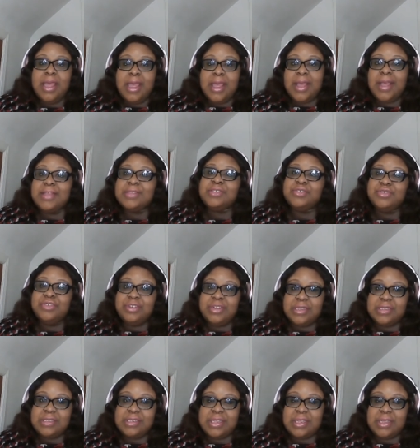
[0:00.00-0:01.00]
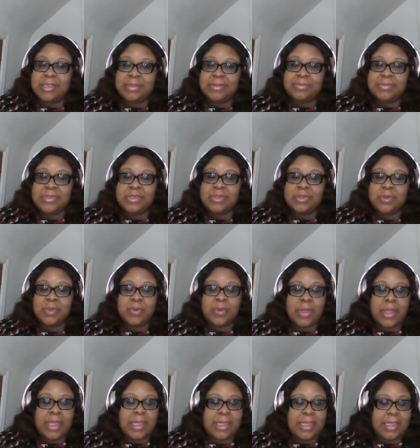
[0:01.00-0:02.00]
as grown as I am. So
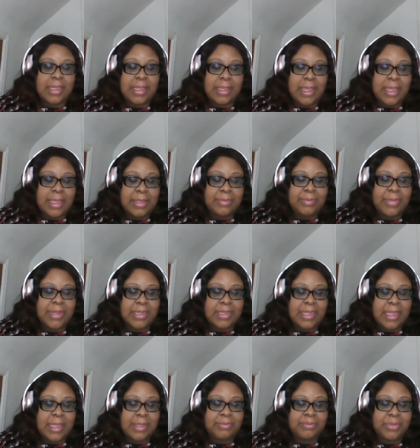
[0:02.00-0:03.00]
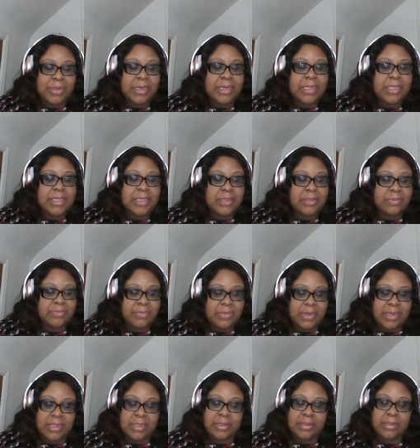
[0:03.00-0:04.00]
I believe and
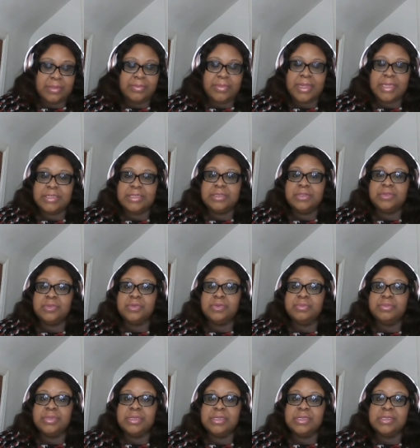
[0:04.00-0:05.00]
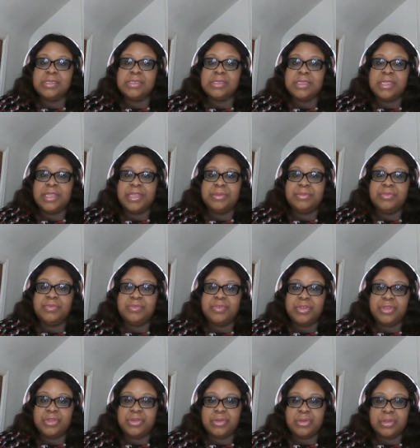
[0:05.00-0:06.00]
I imagine it to be the same for
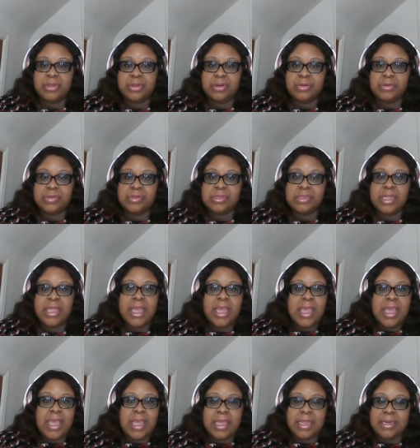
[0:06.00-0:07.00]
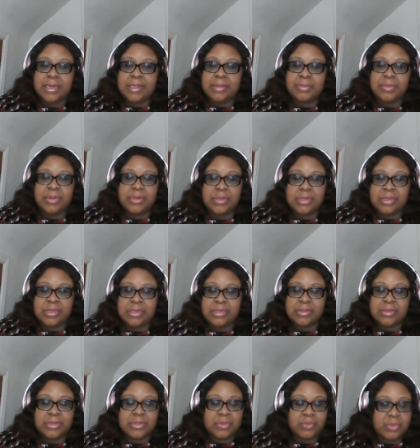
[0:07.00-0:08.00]
young girls and their mothers
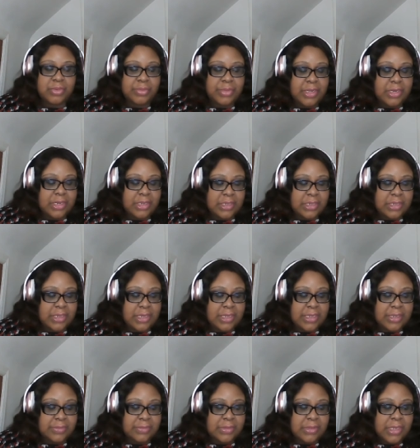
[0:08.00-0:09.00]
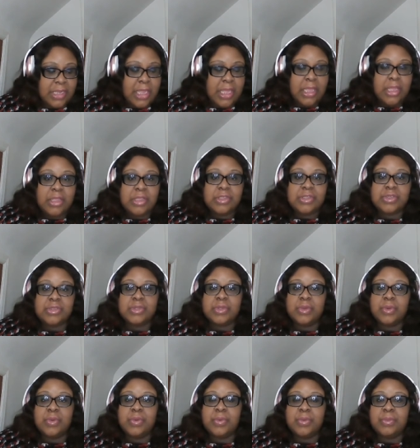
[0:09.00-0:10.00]
or the women in their lives.
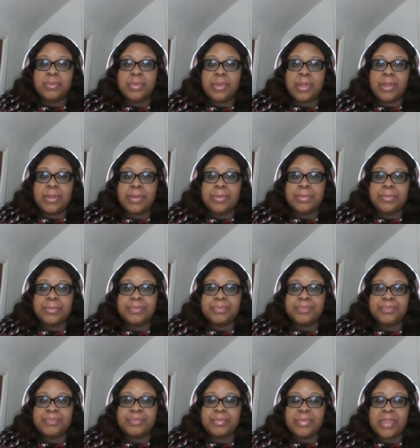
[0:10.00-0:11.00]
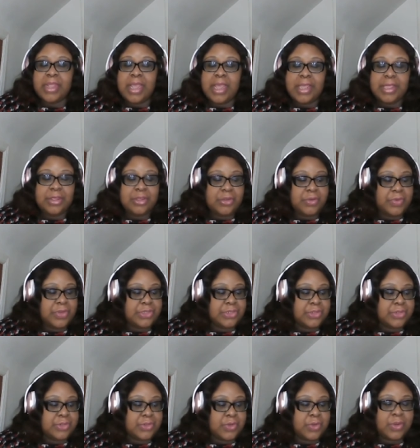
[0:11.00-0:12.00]
So I encourage you
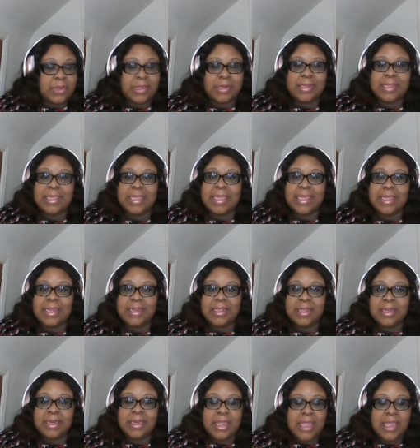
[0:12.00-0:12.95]
to go out and get it.